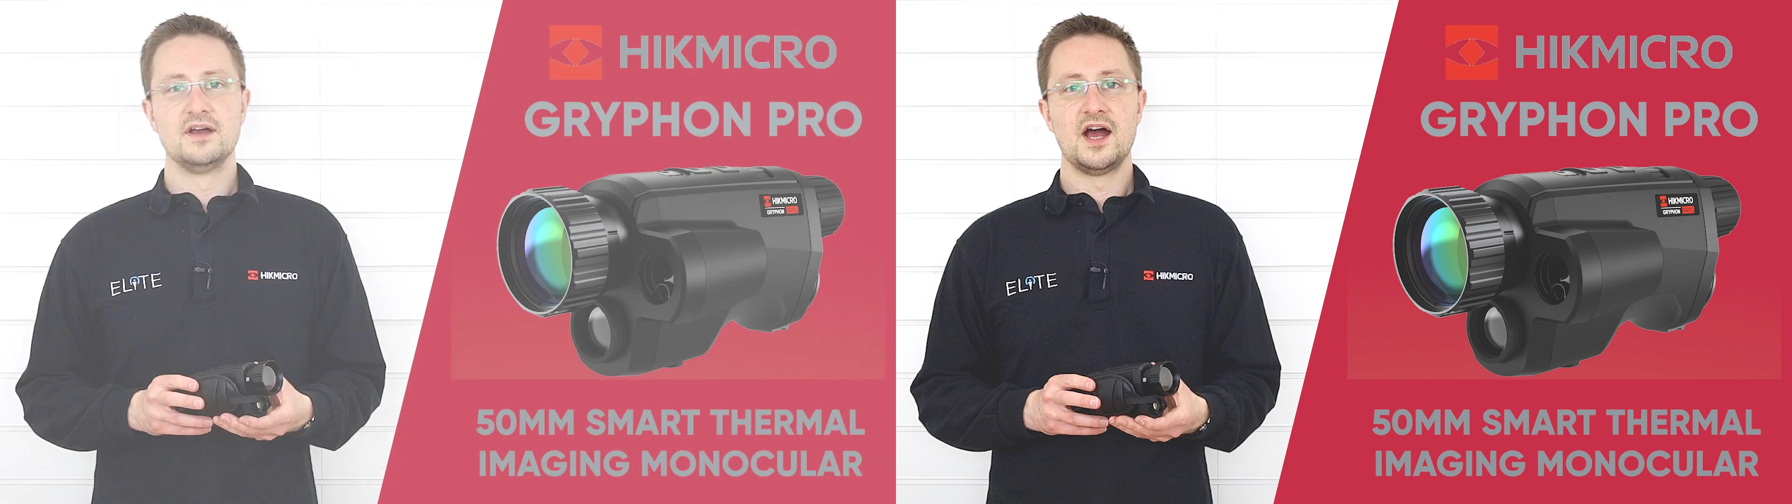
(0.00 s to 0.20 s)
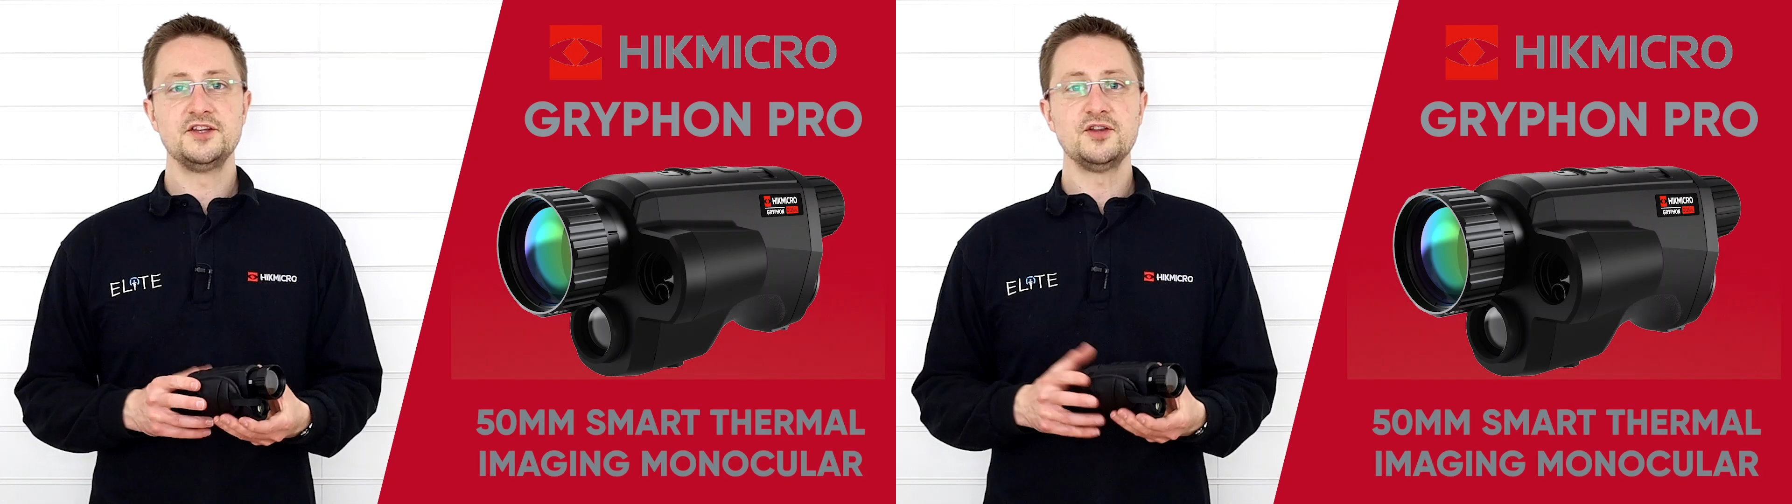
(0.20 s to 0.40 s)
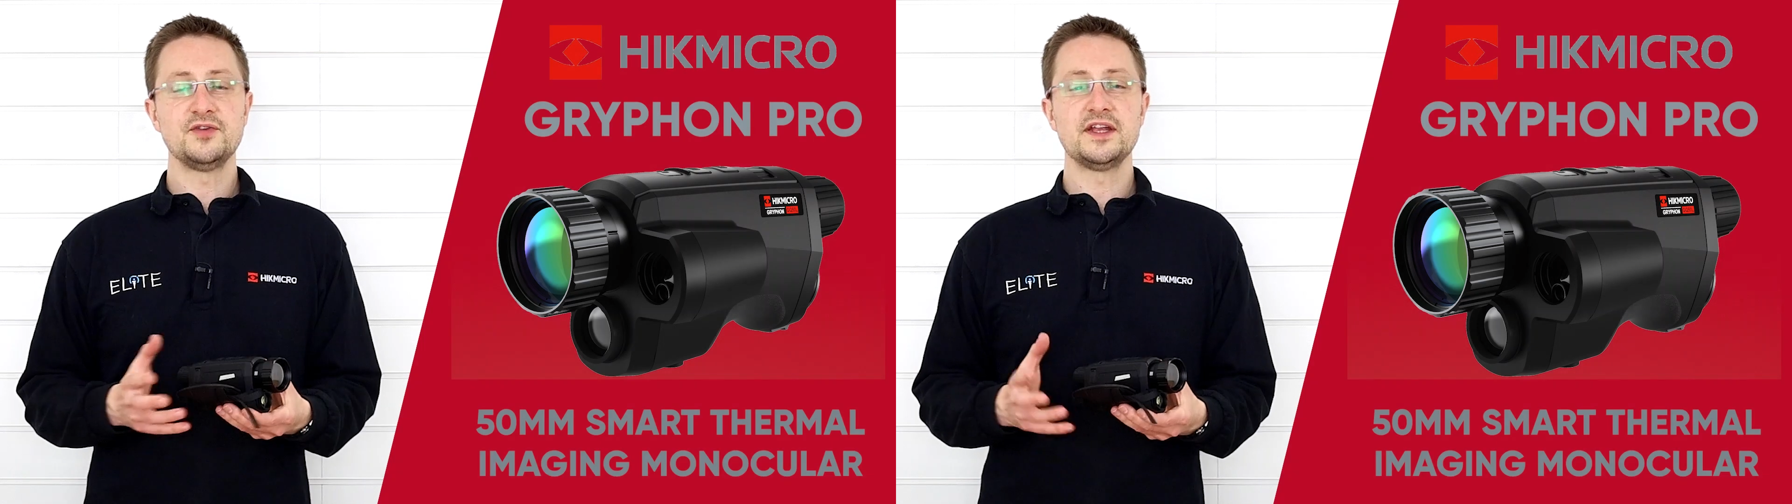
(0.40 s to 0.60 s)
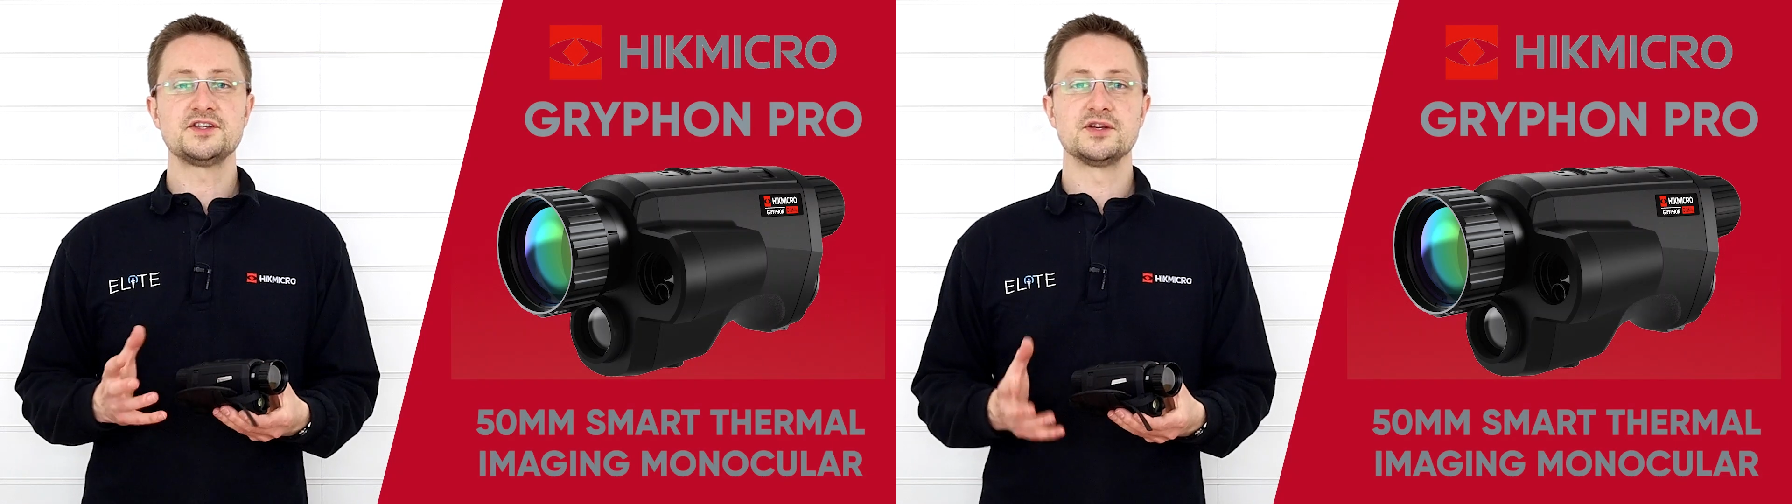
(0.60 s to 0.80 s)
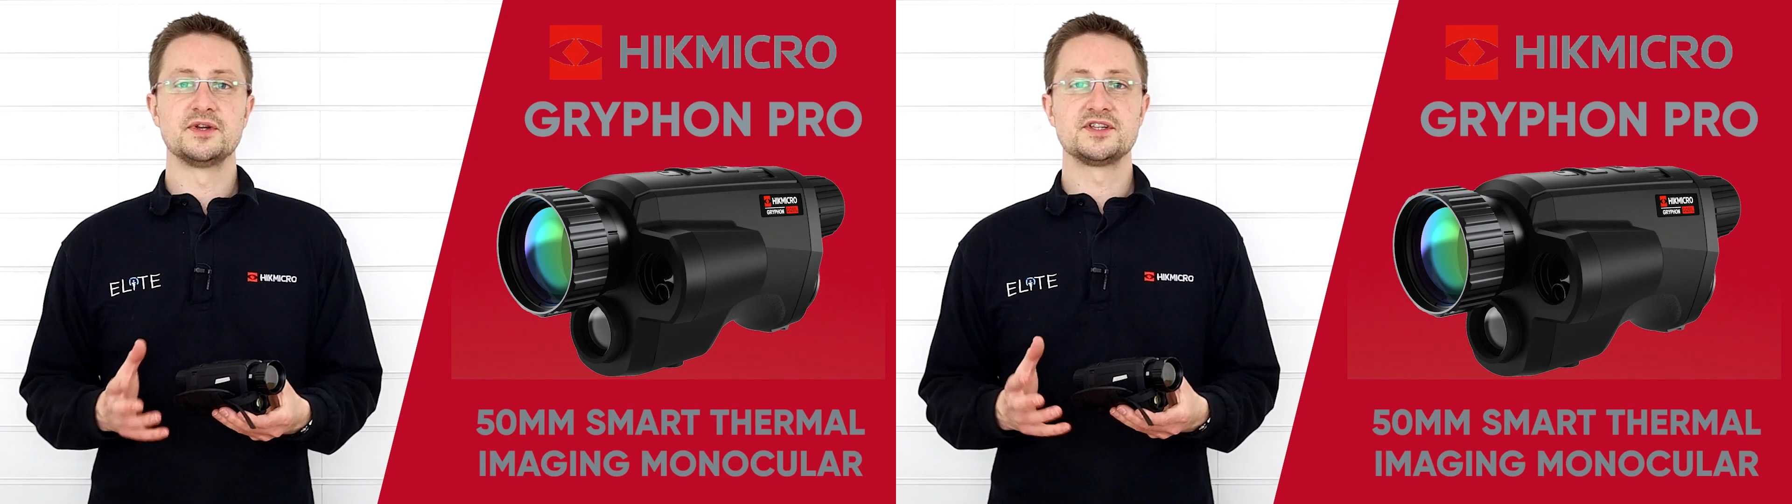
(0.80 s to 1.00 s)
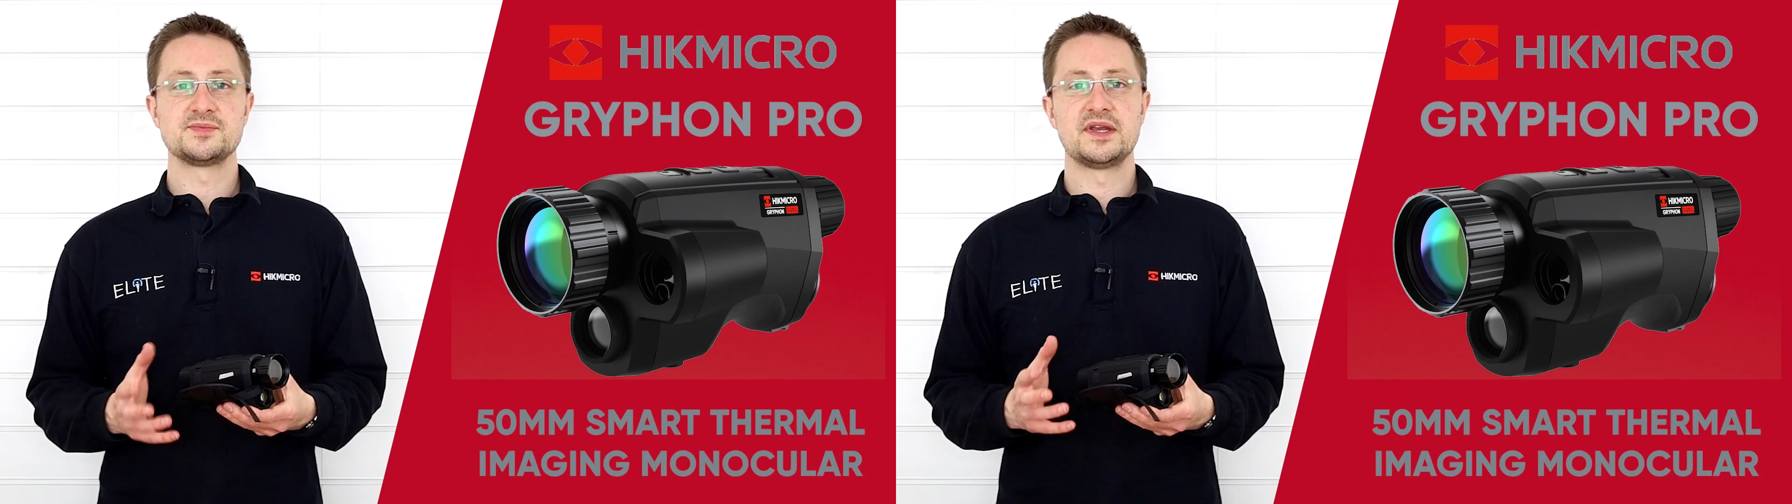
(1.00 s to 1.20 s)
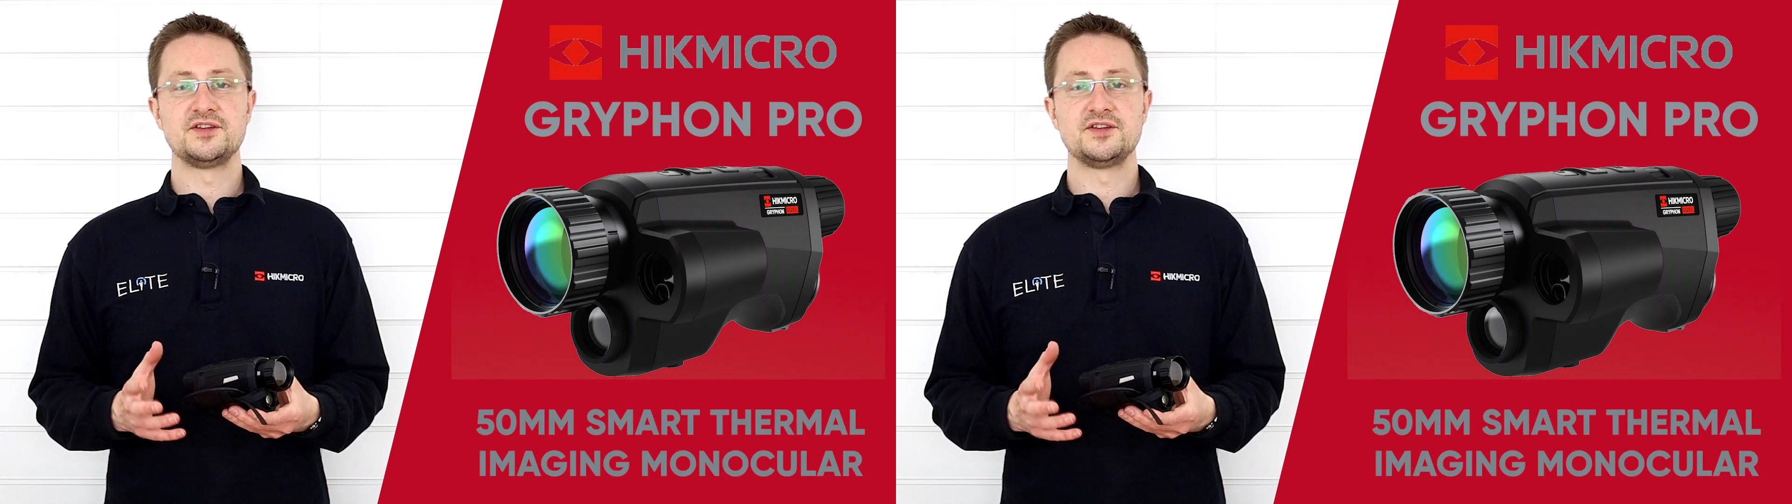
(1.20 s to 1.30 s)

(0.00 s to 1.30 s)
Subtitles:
A new feature which has been